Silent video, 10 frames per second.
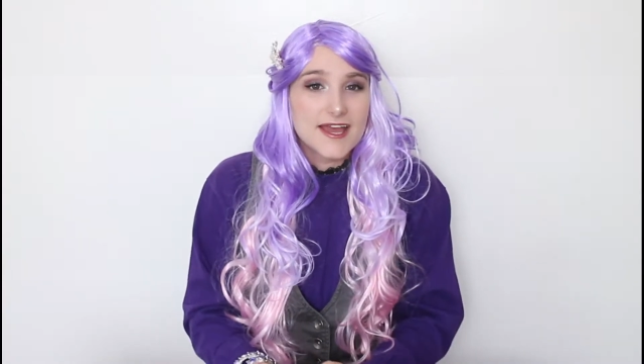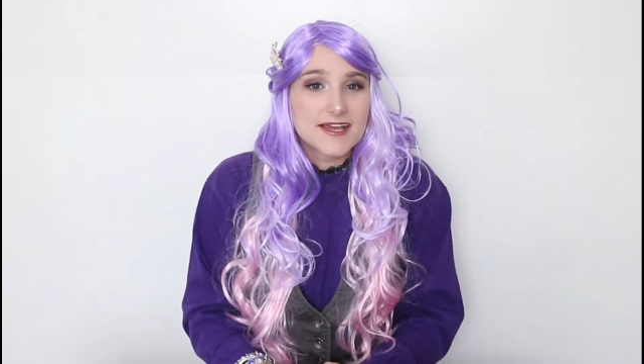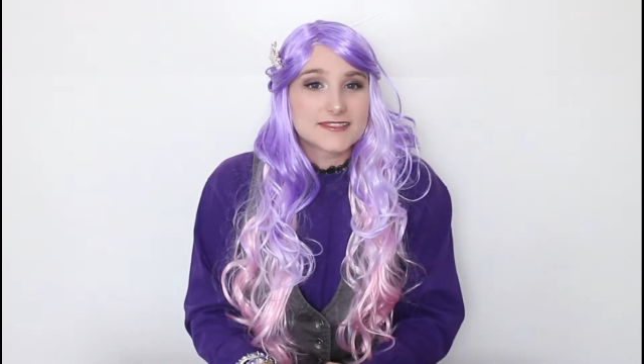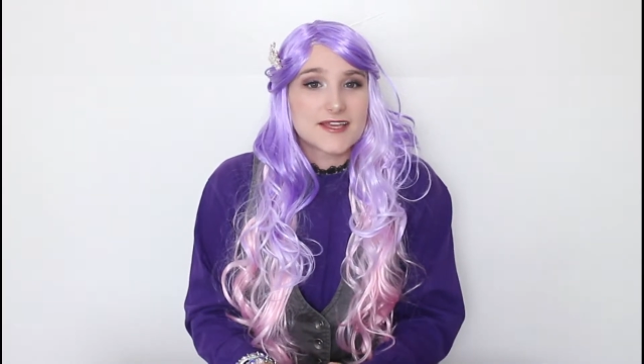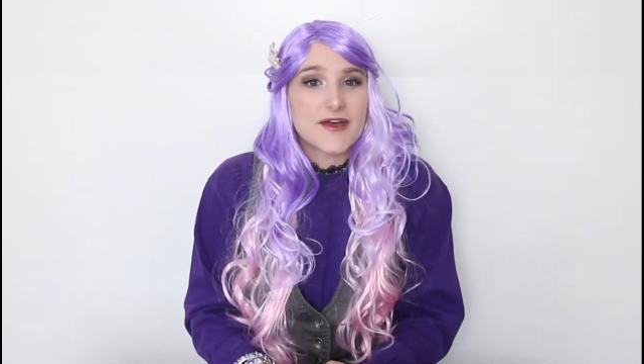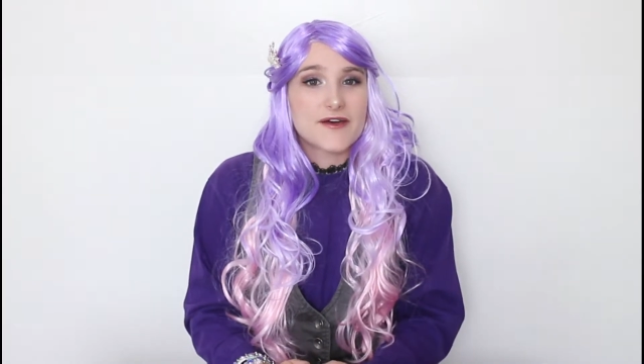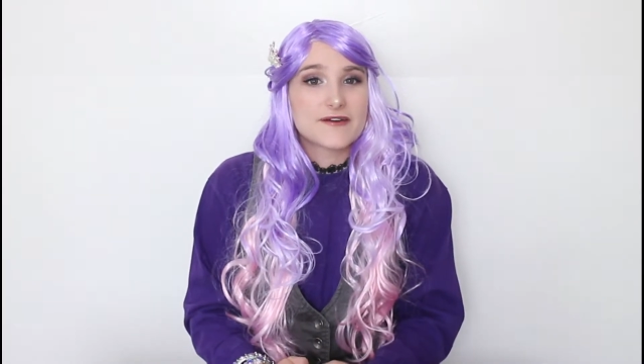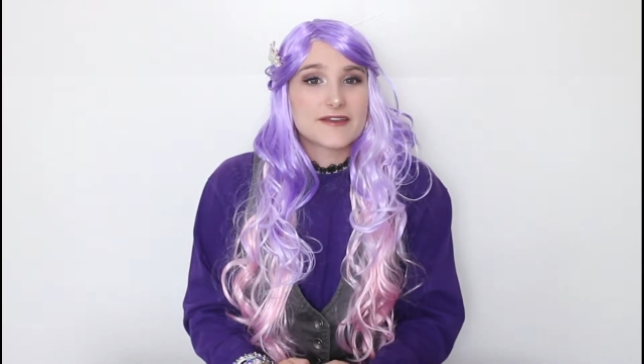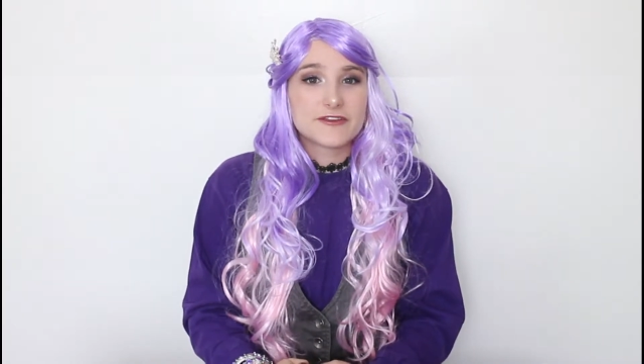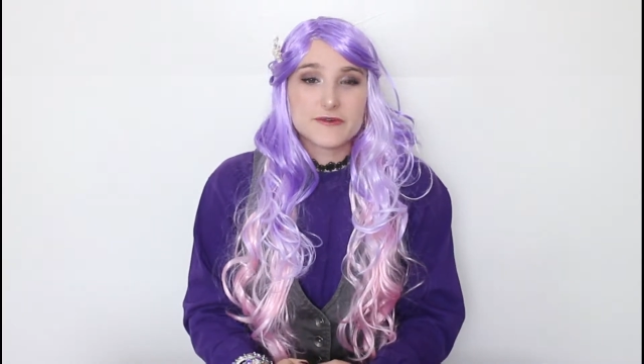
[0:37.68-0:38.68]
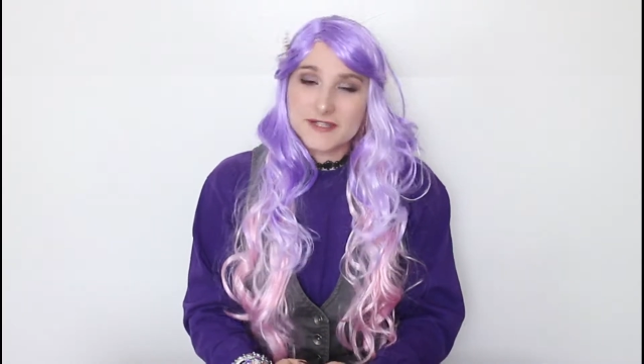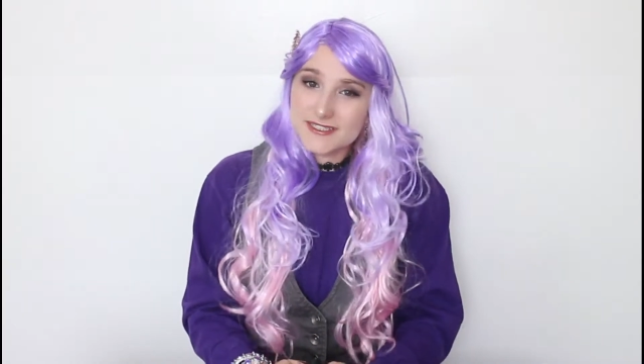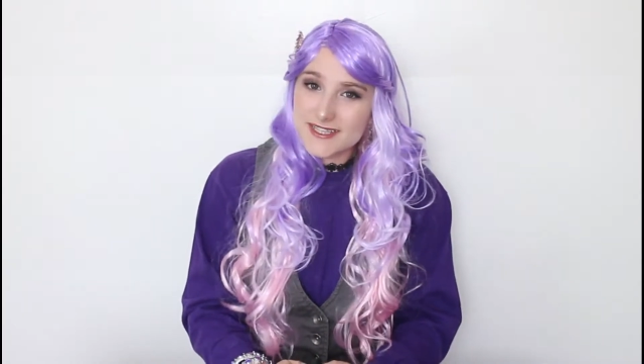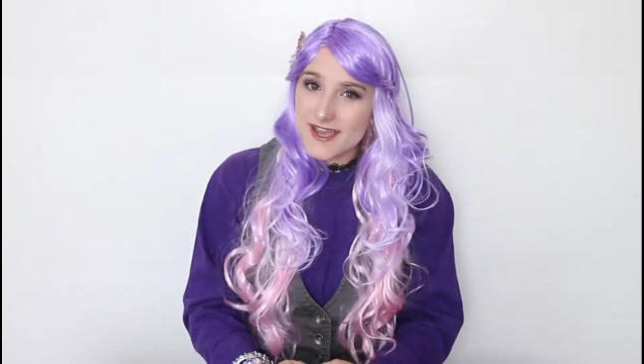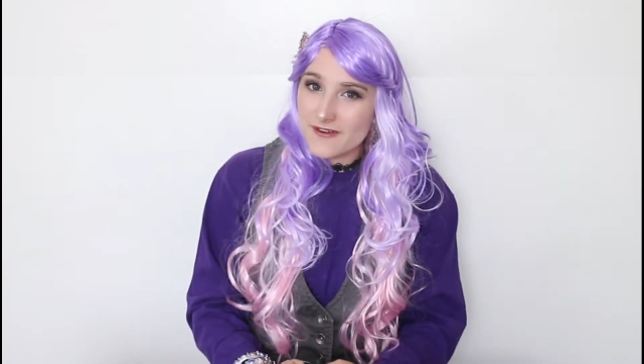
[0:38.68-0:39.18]
So if you want to
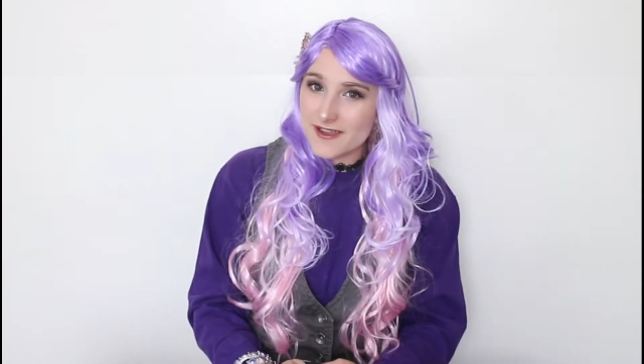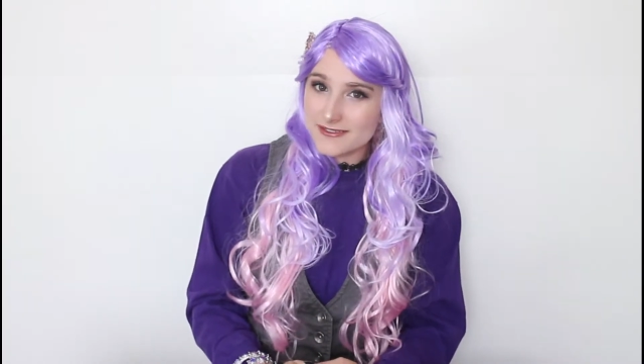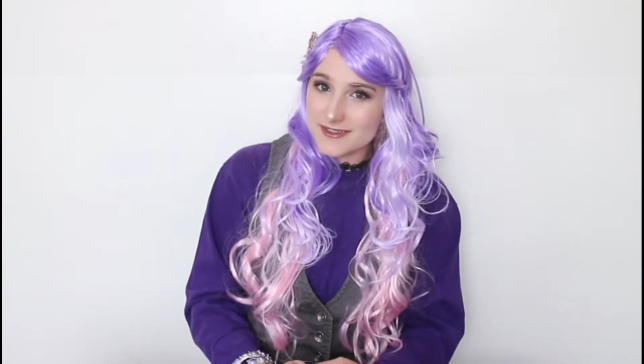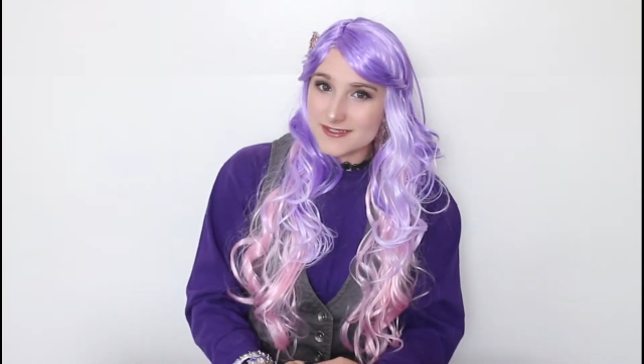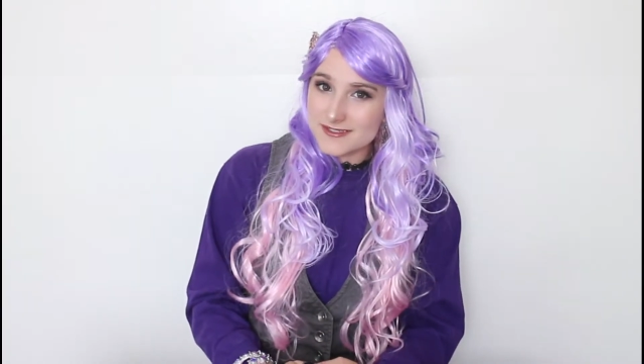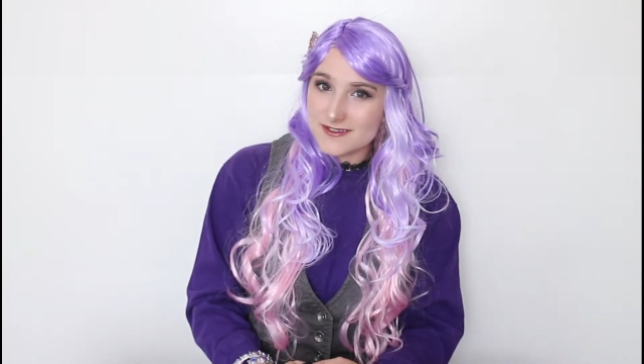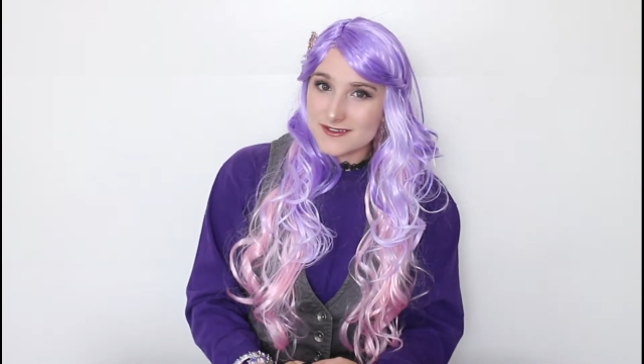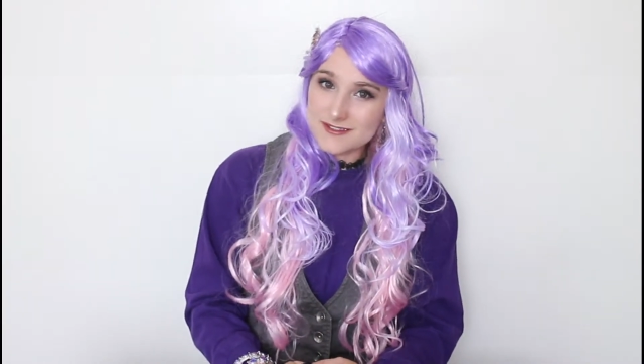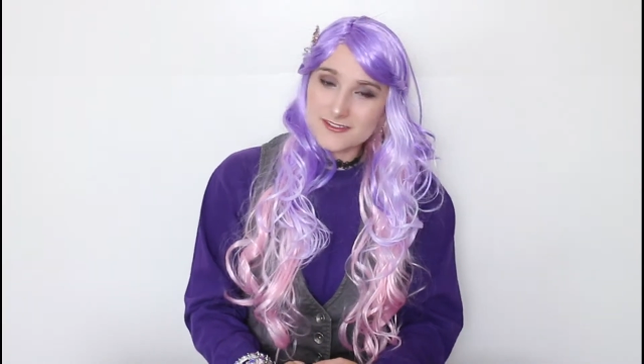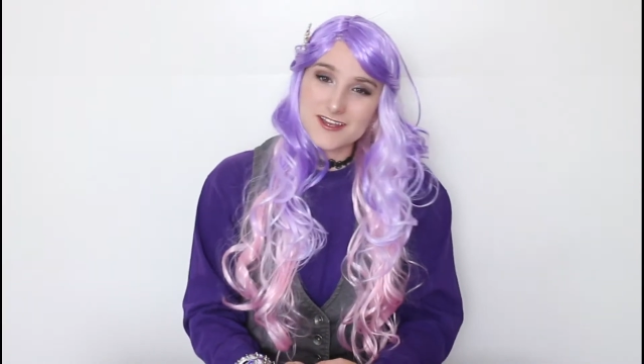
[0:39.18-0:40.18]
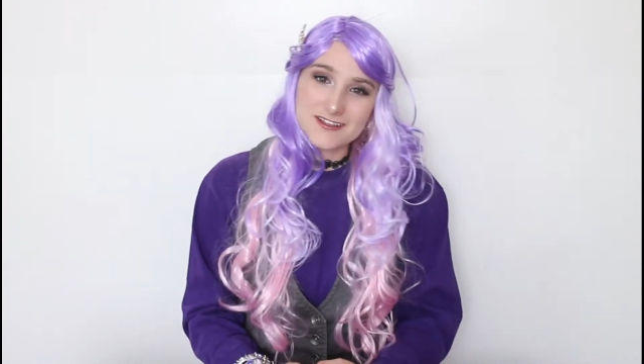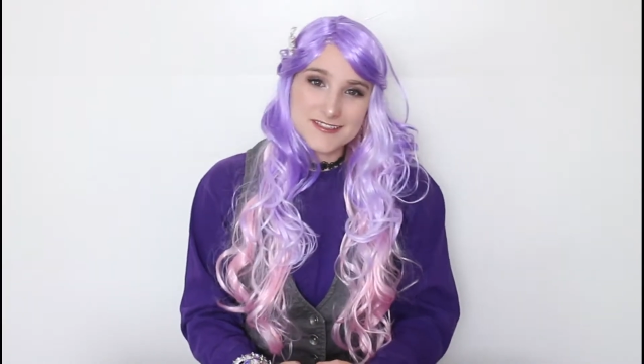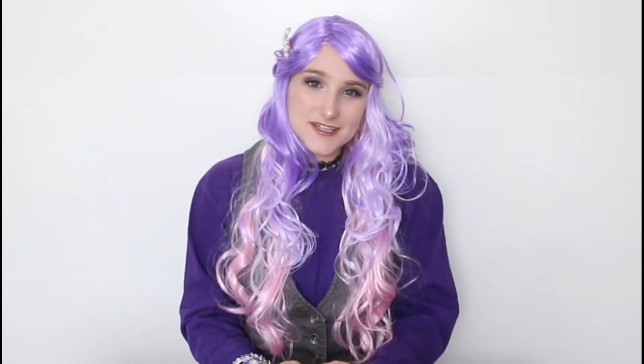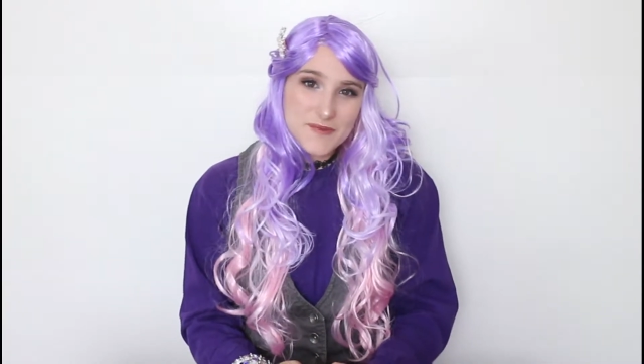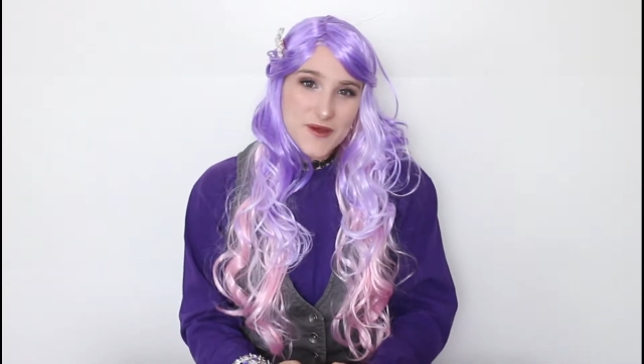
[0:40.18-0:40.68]
see how I got this look, just
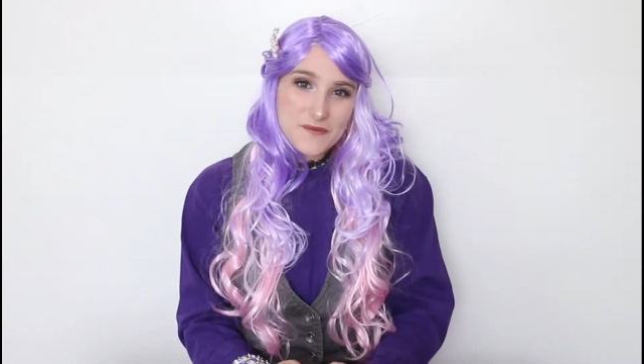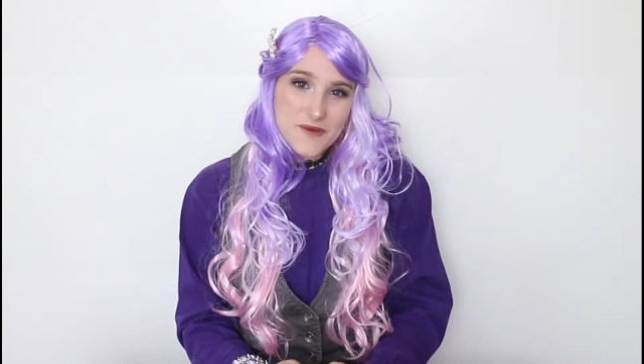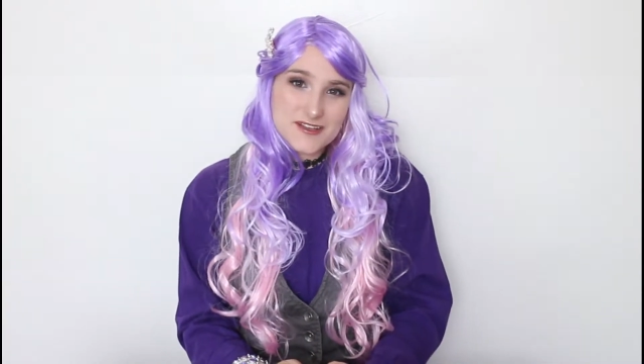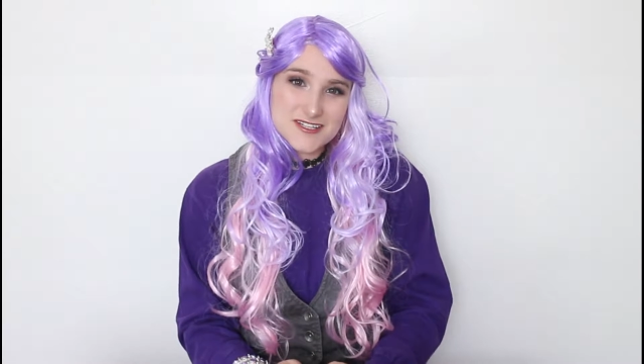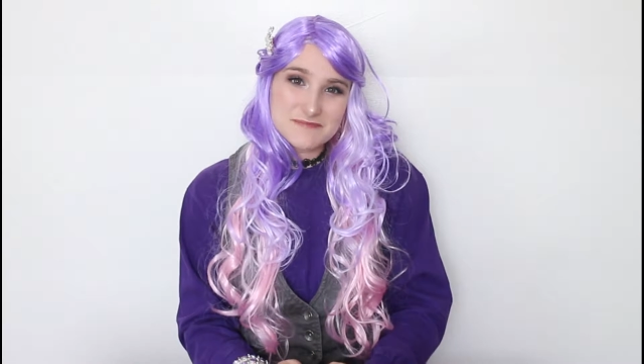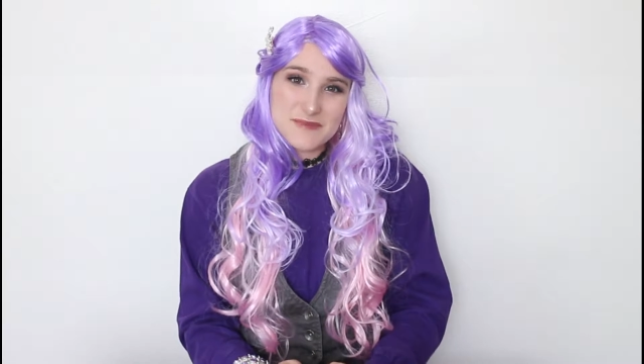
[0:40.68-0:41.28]
keep on watching.